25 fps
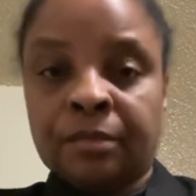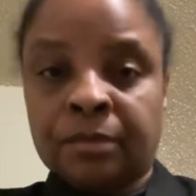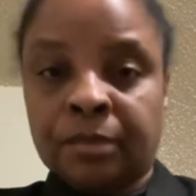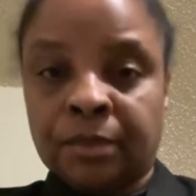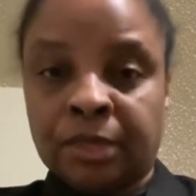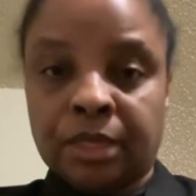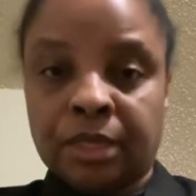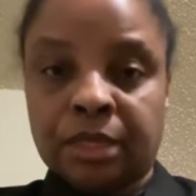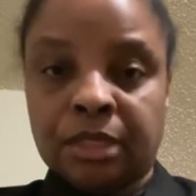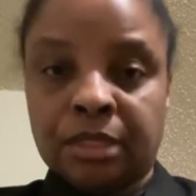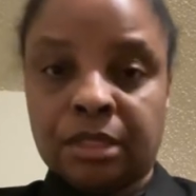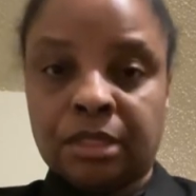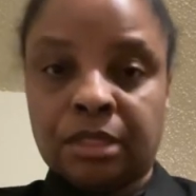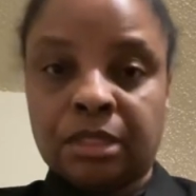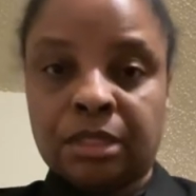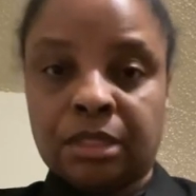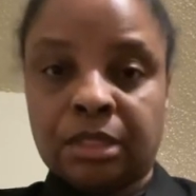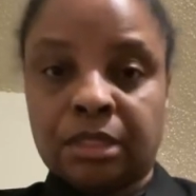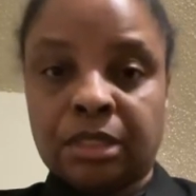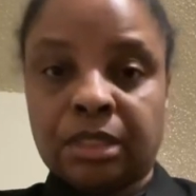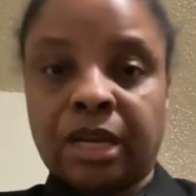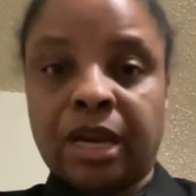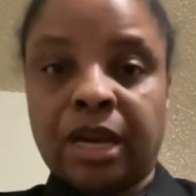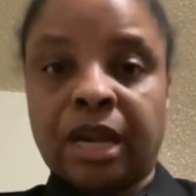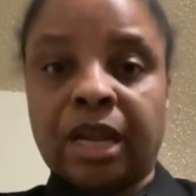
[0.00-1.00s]
it's
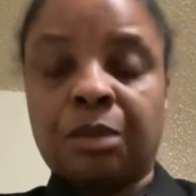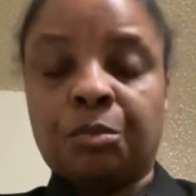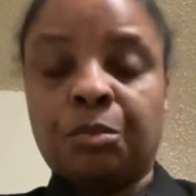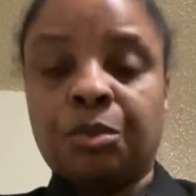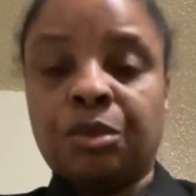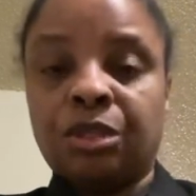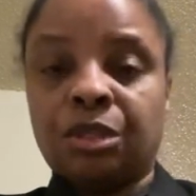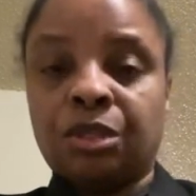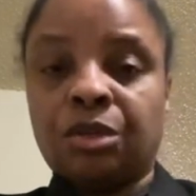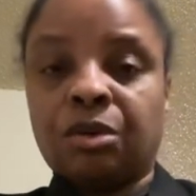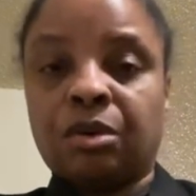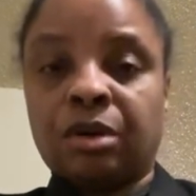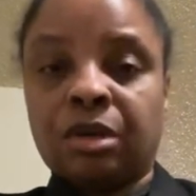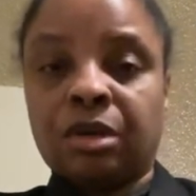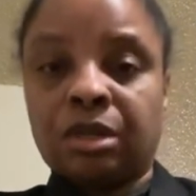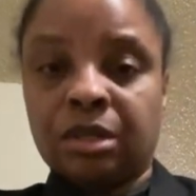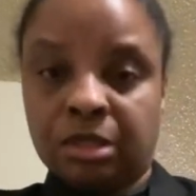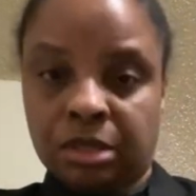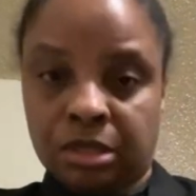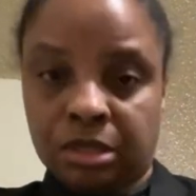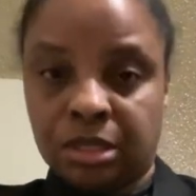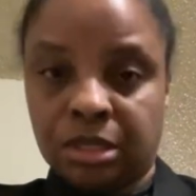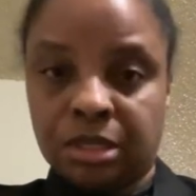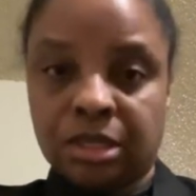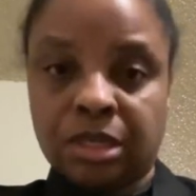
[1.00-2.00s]
January, we
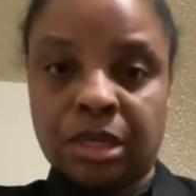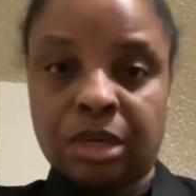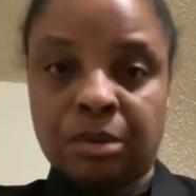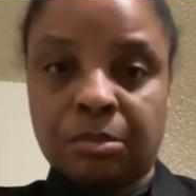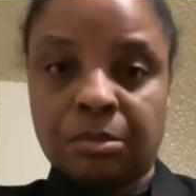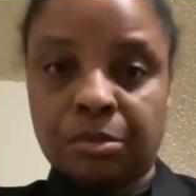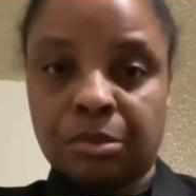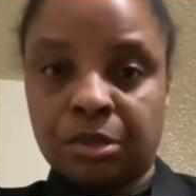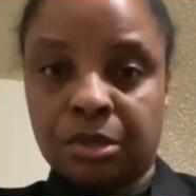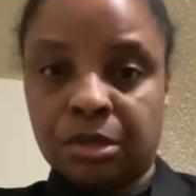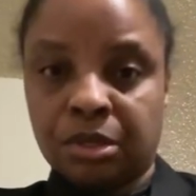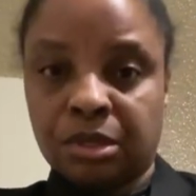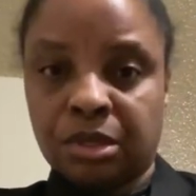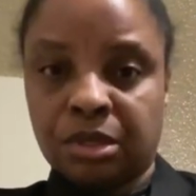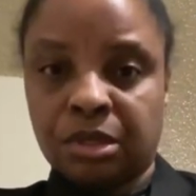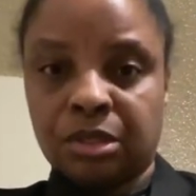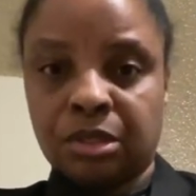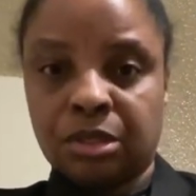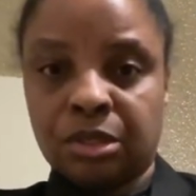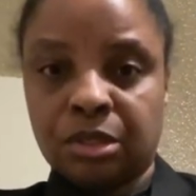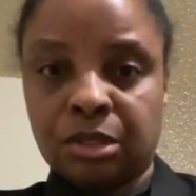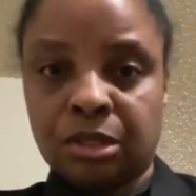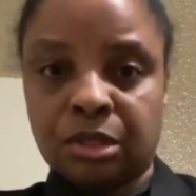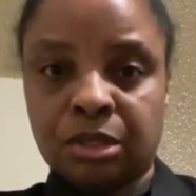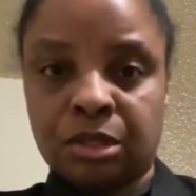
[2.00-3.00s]
started December
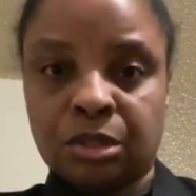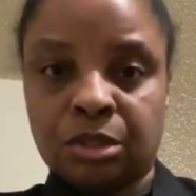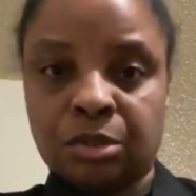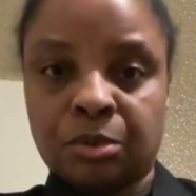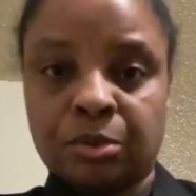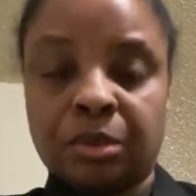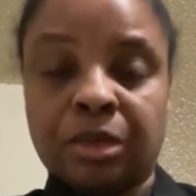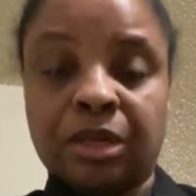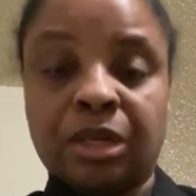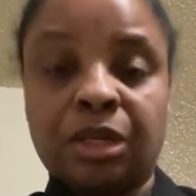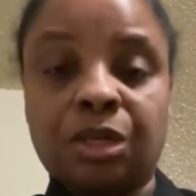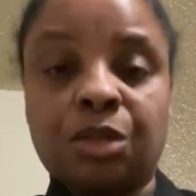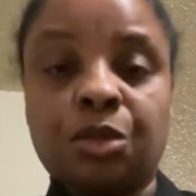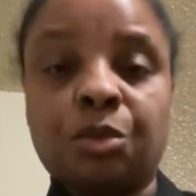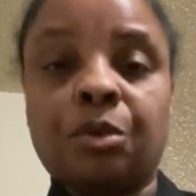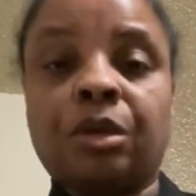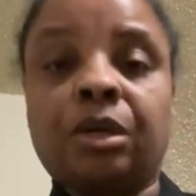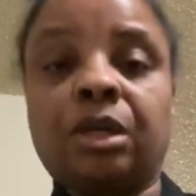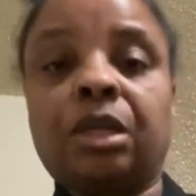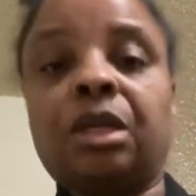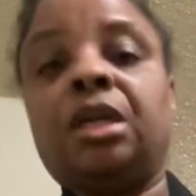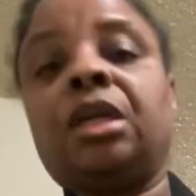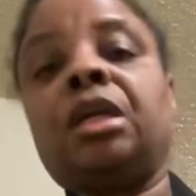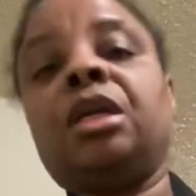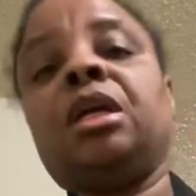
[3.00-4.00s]

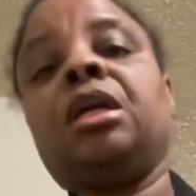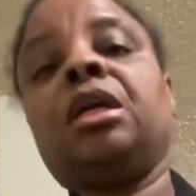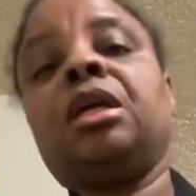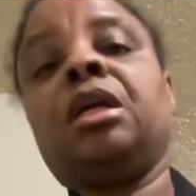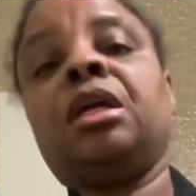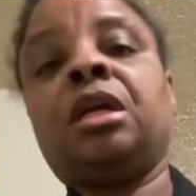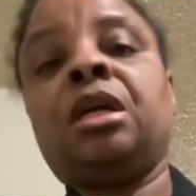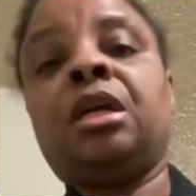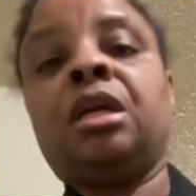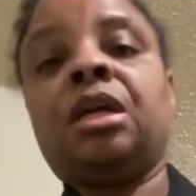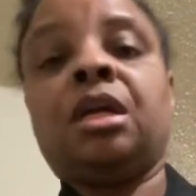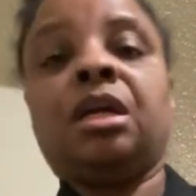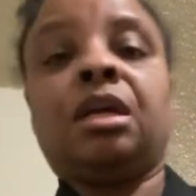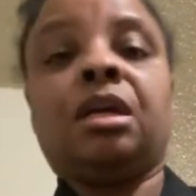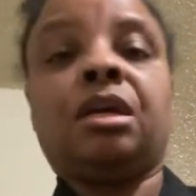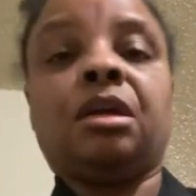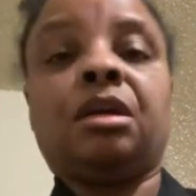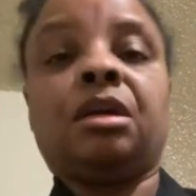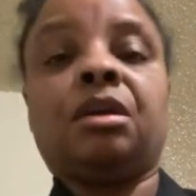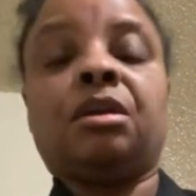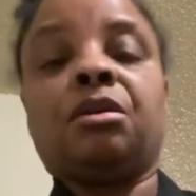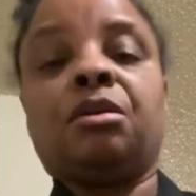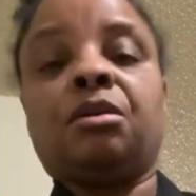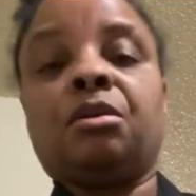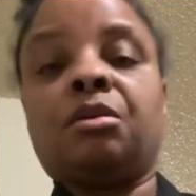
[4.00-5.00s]
2020,
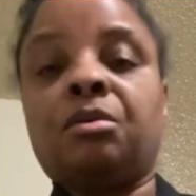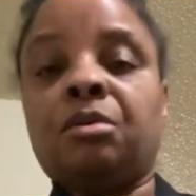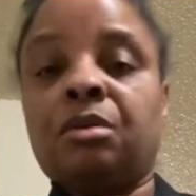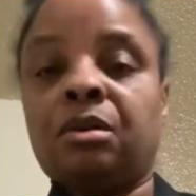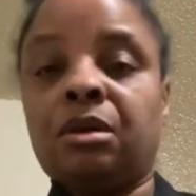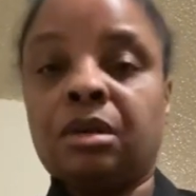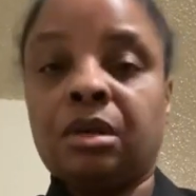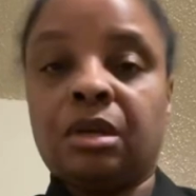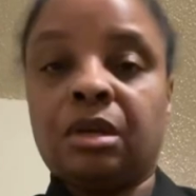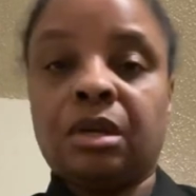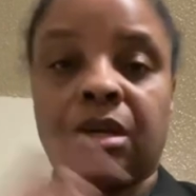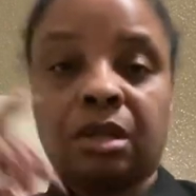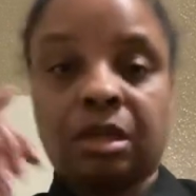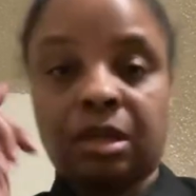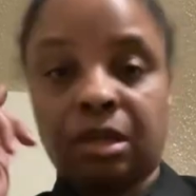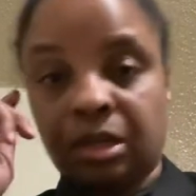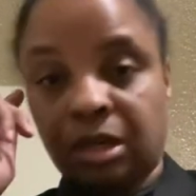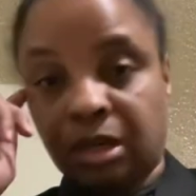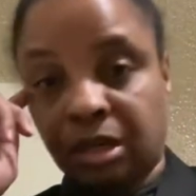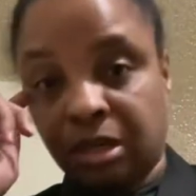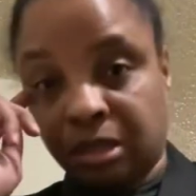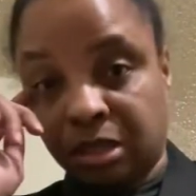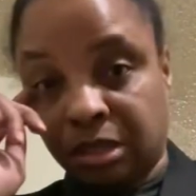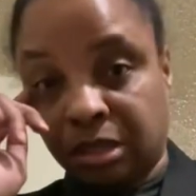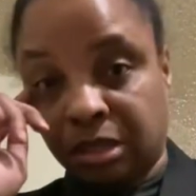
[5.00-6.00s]
and
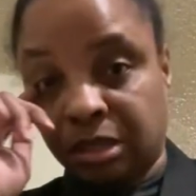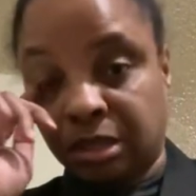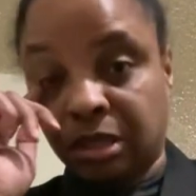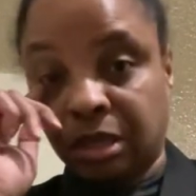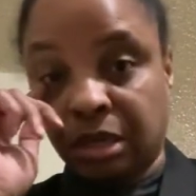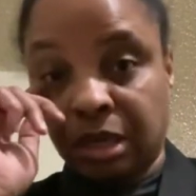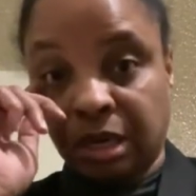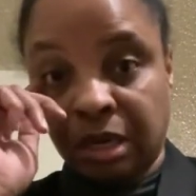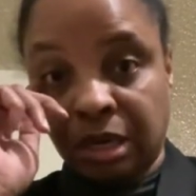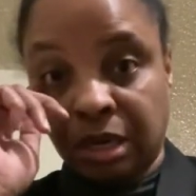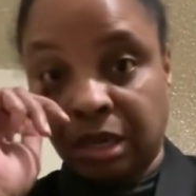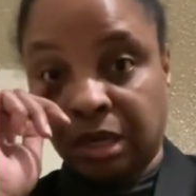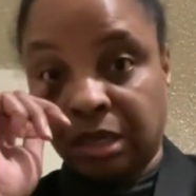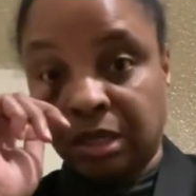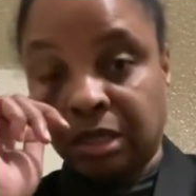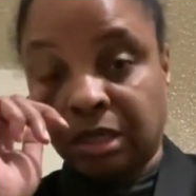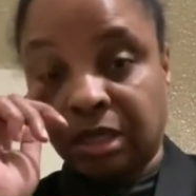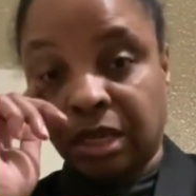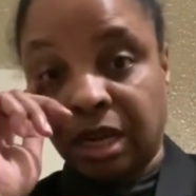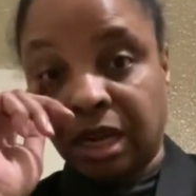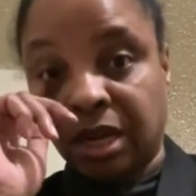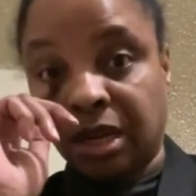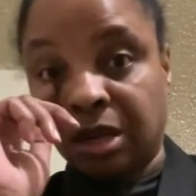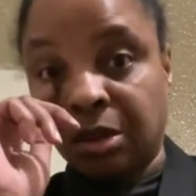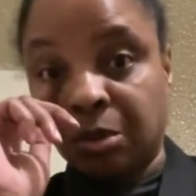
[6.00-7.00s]
it's
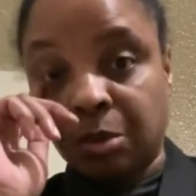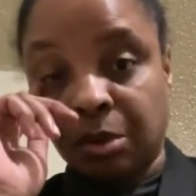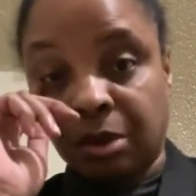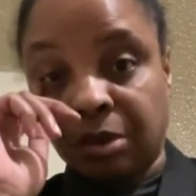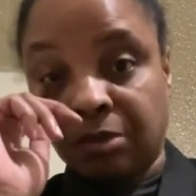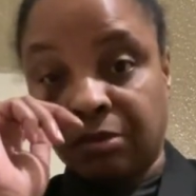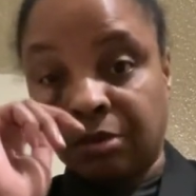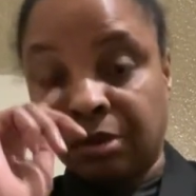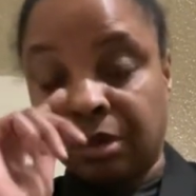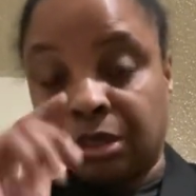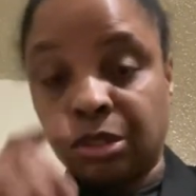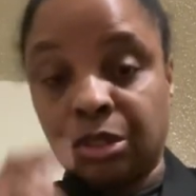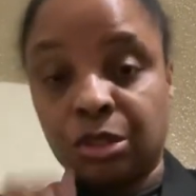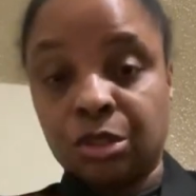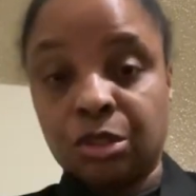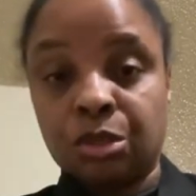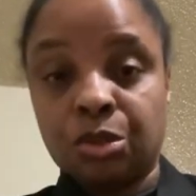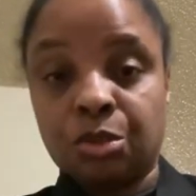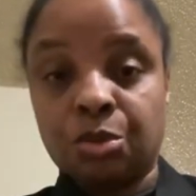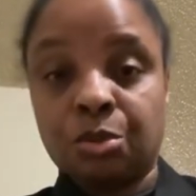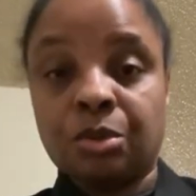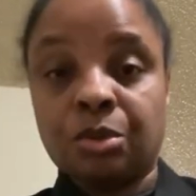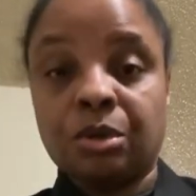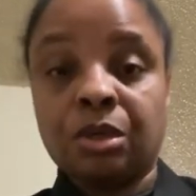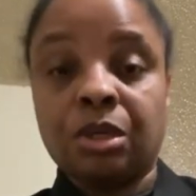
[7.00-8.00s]
January
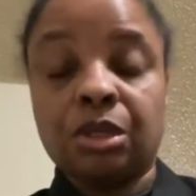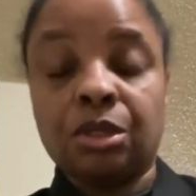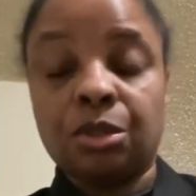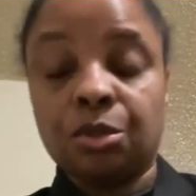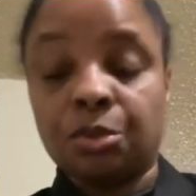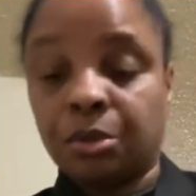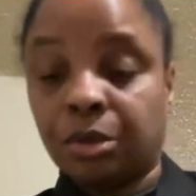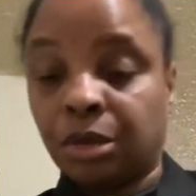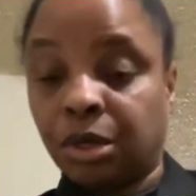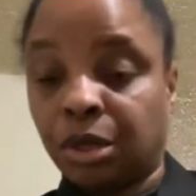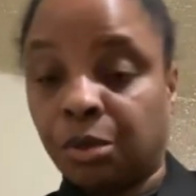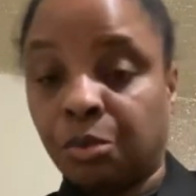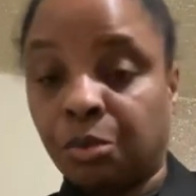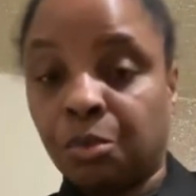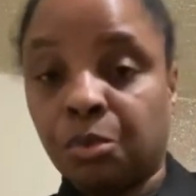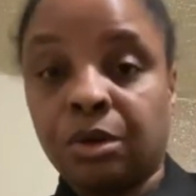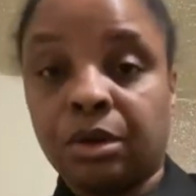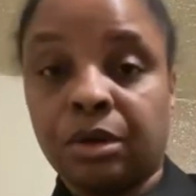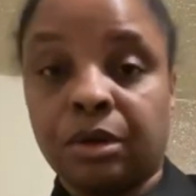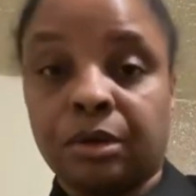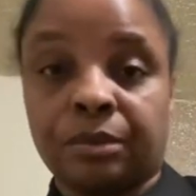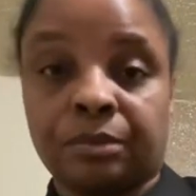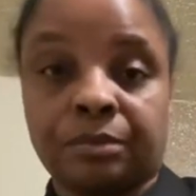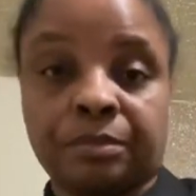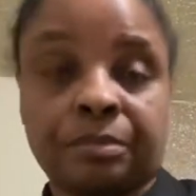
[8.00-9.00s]

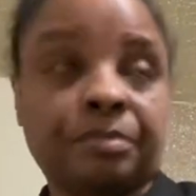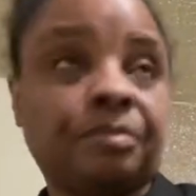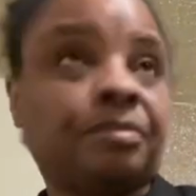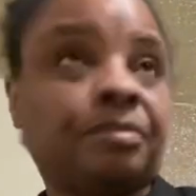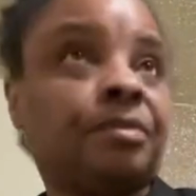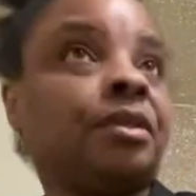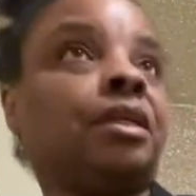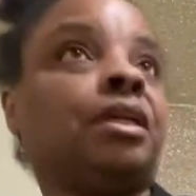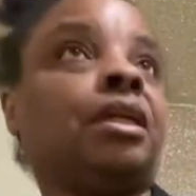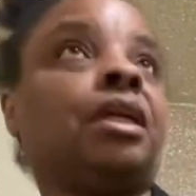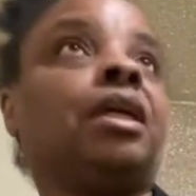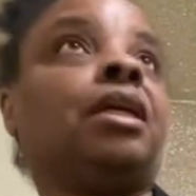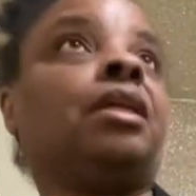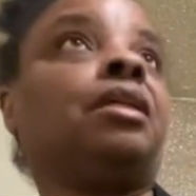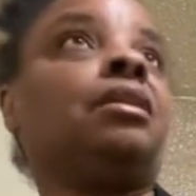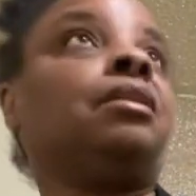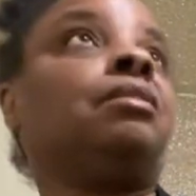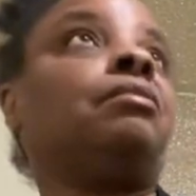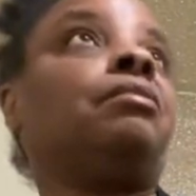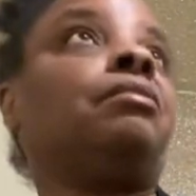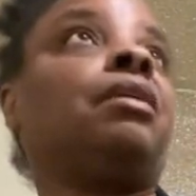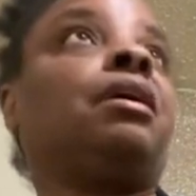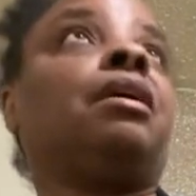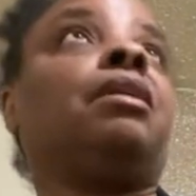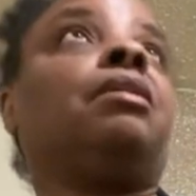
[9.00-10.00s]
2021. Today is
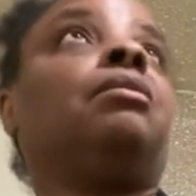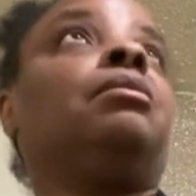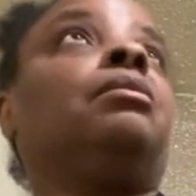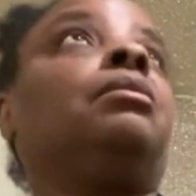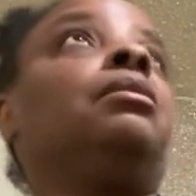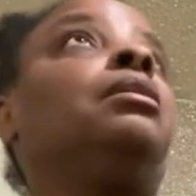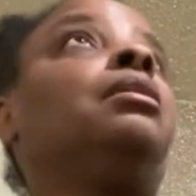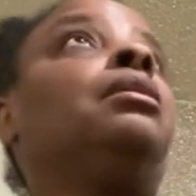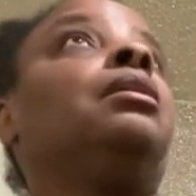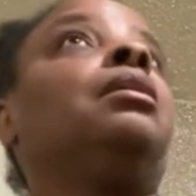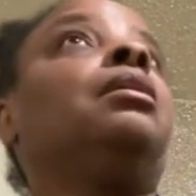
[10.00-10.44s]
around,